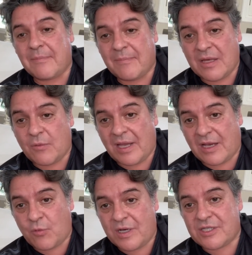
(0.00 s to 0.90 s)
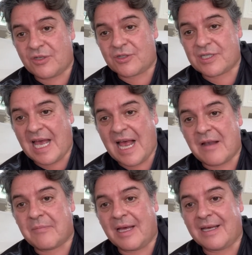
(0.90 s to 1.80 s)
By the way, questions.
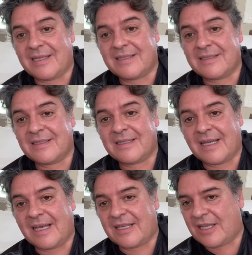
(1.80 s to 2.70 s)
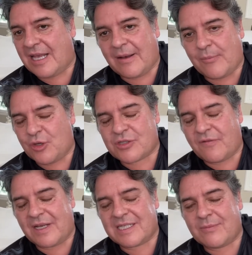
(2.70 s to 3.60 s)
Alma, yeah, I'm not so
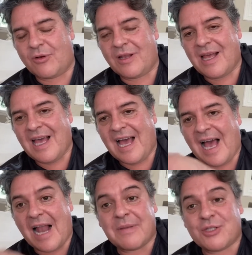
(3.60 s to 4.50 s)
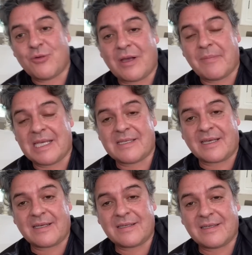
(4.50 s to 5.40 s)
flexible. Alma is doing
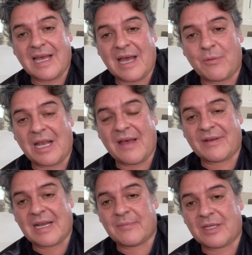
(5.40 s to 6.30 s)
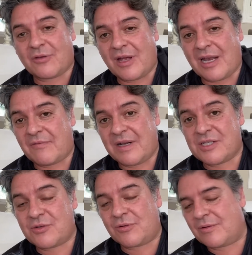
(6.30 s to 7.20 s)
amazing. I will have an update on her very
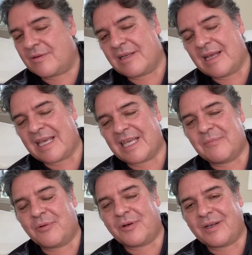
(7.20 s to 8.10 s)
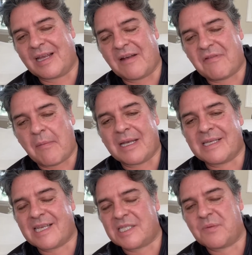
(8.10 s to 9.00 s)
soon. I keep on, her family
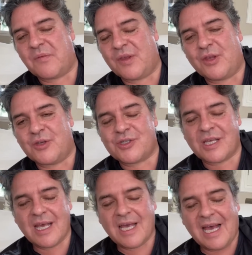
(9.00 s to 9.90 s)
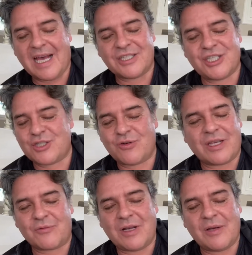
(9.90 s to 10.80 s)
sends me videos and she's
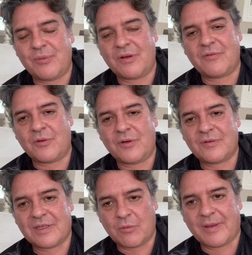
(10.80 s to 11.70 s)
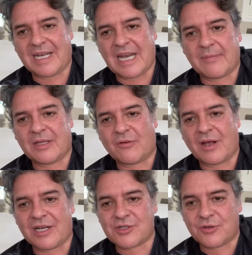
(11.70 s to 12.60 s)
looking really beautiful. There will be an update on
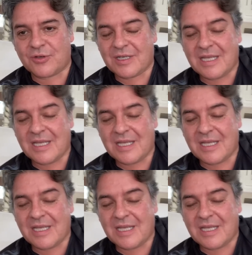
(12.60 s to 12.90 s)
her soon.